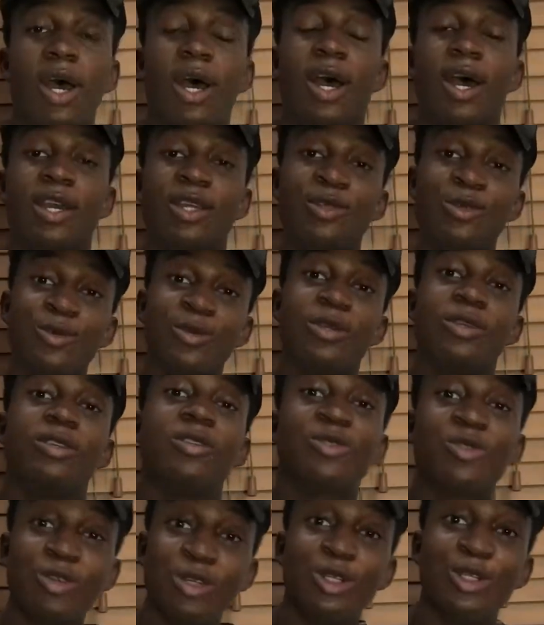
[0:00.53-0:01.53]
I took a
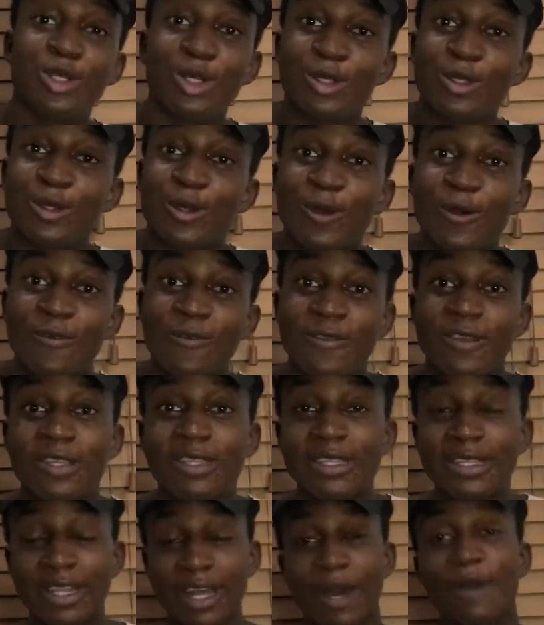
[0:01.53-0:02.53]
screenshot of a
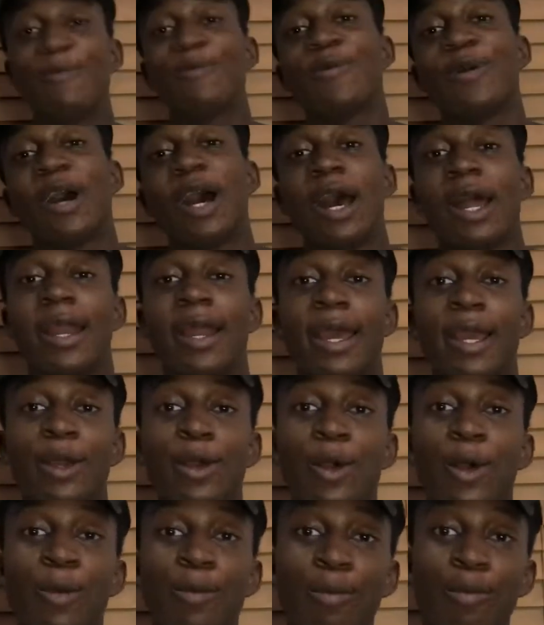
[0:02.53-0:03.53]
snap and I got